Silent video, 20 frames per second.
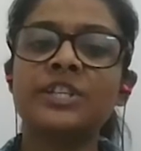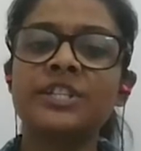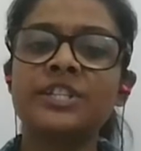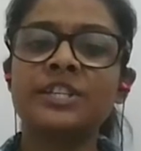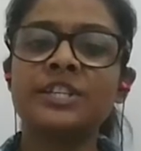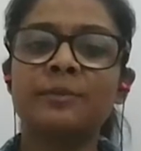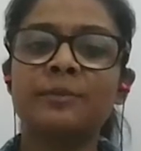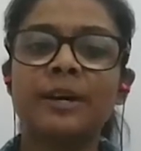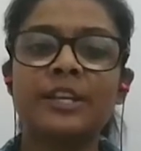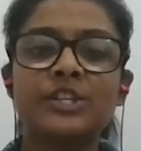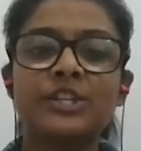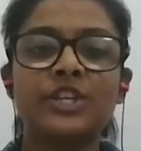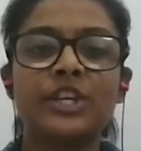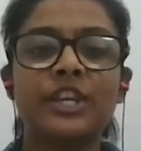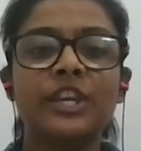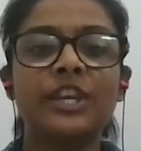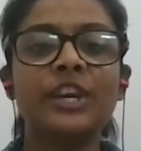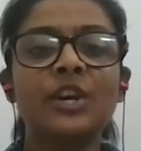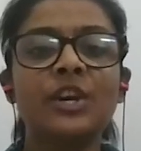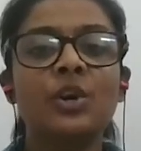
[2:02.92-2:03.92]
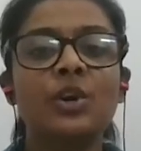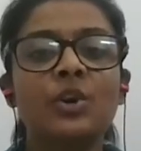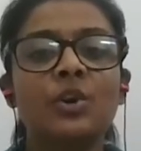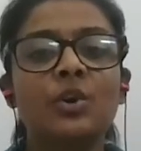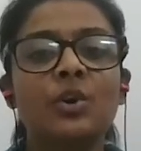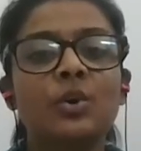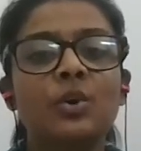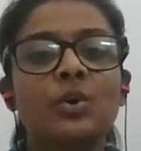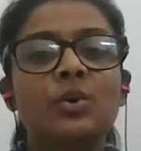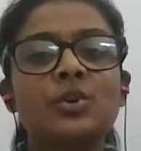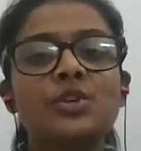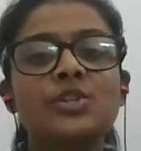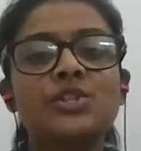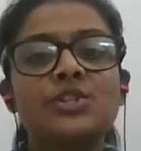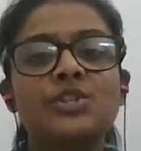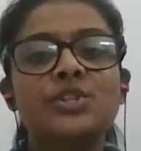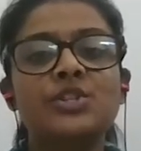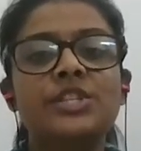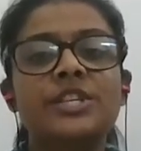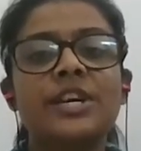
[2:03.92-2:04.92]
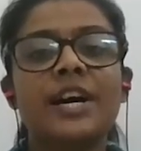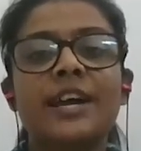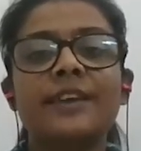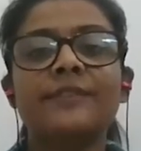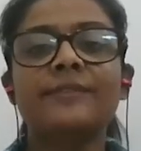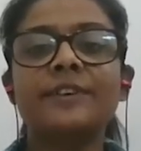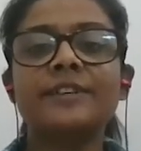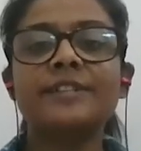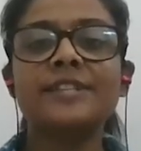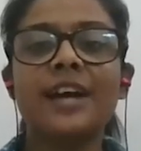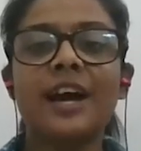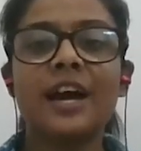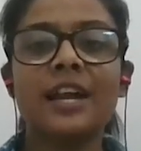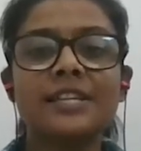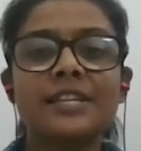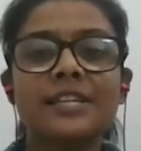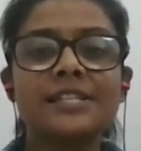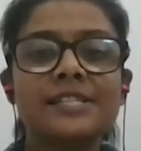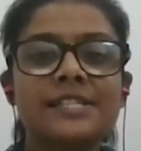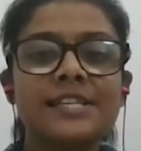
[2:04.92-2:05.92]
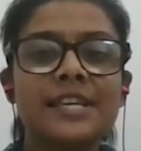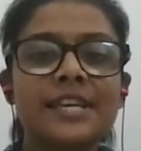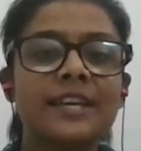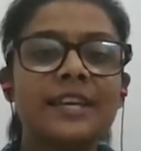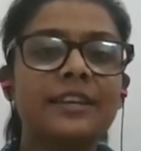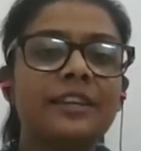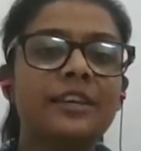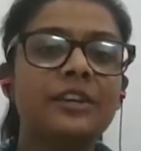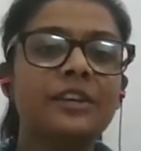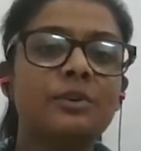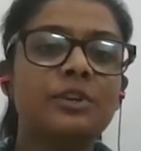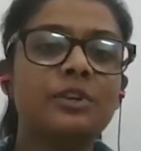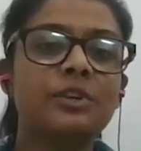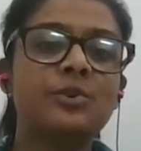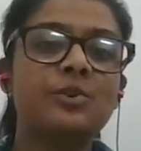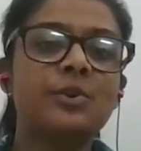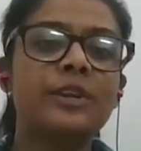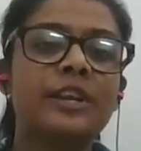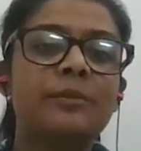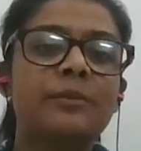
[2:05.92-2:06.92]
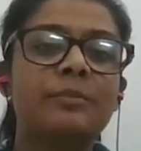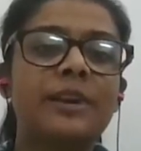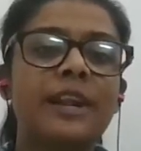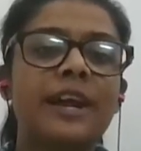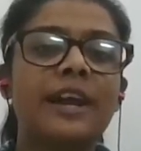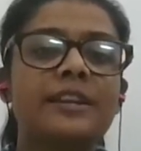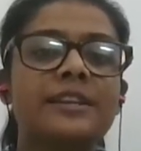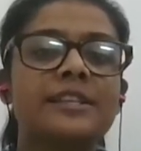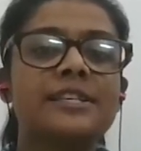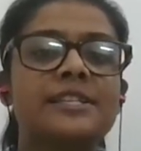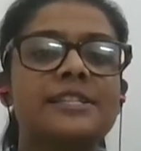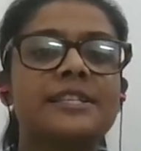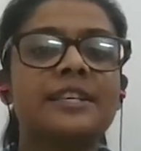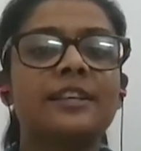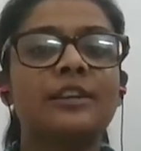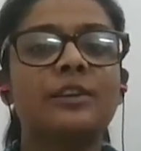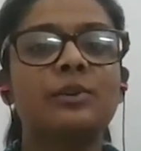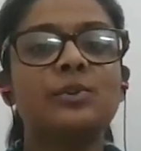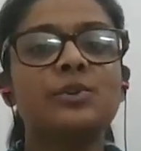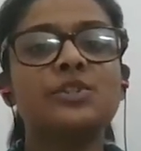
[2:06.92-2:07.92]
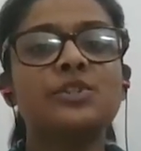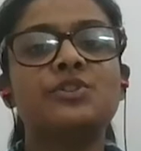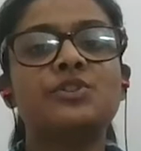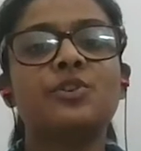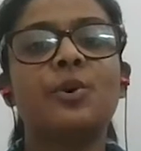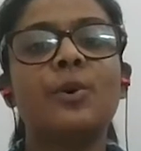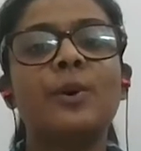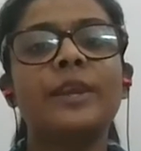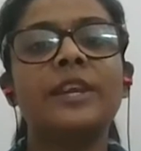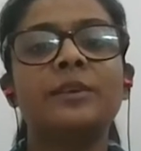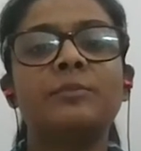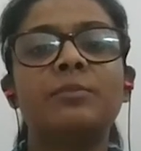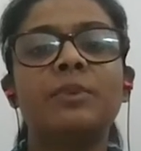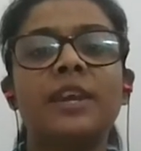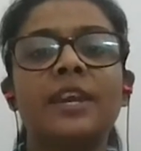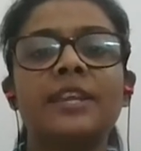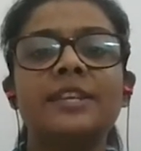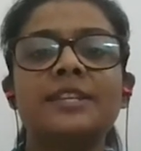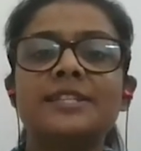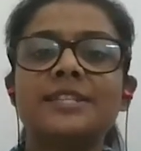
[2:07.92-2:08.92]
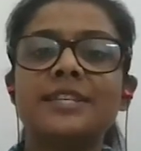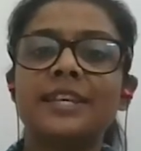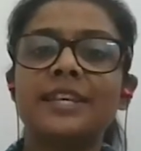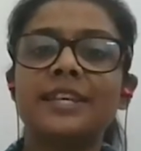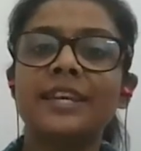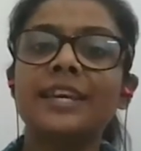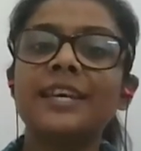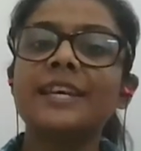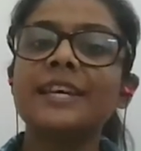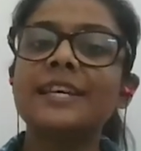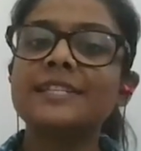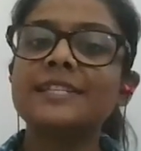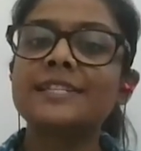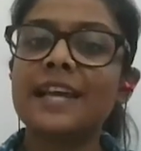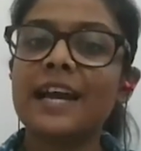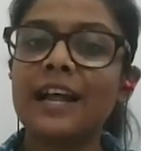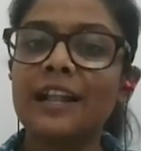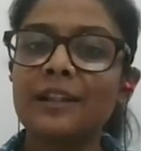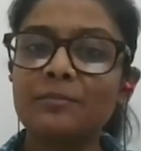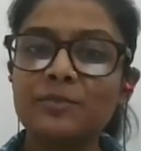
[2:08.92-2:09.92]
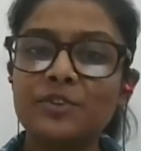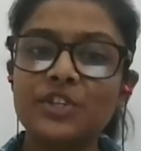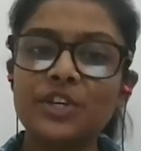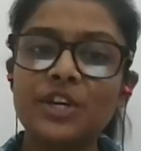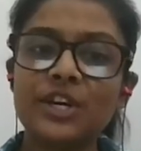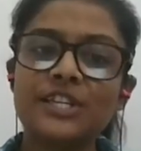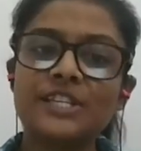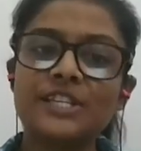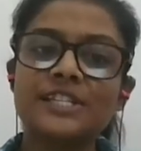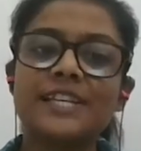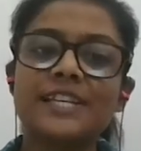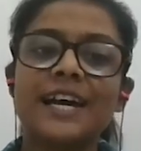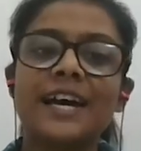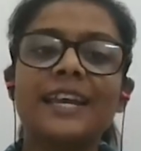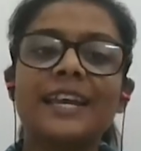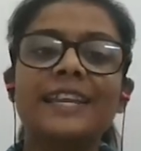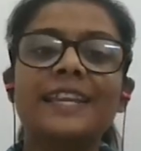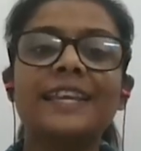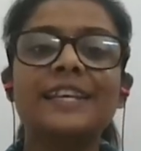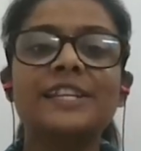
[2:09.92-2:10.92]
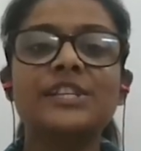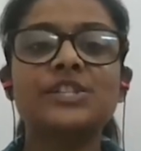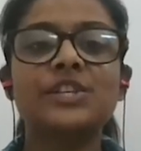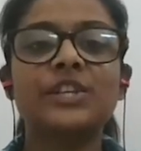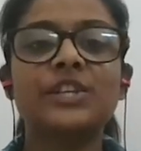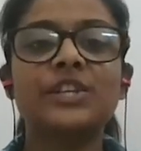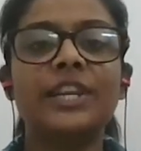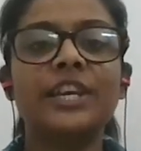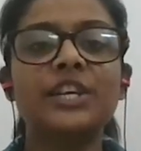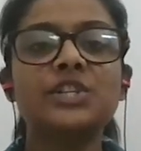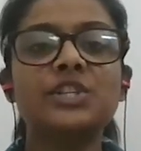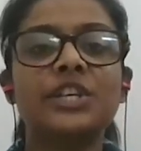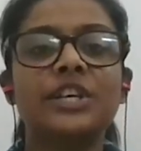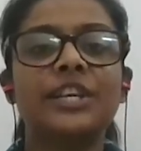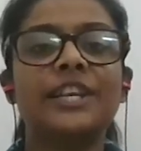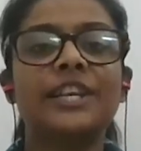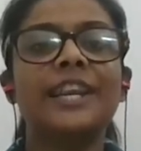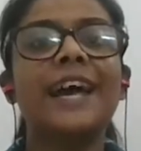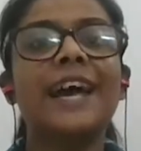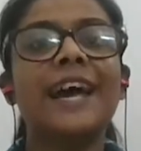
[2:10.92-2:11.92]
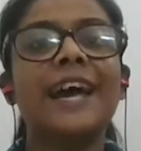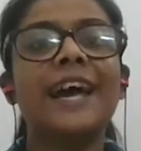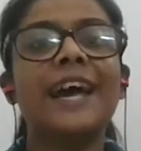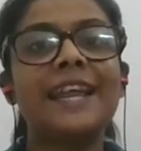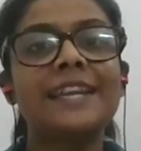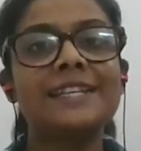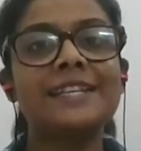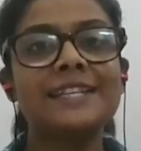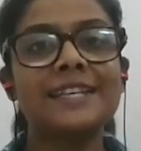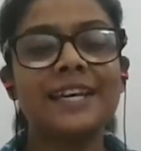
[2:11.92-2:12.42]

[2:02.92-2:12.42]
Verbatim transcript: Krishnamachari, whose diverse artistic and curatorial practice includes drawing, painting, sculpture, design, installation, and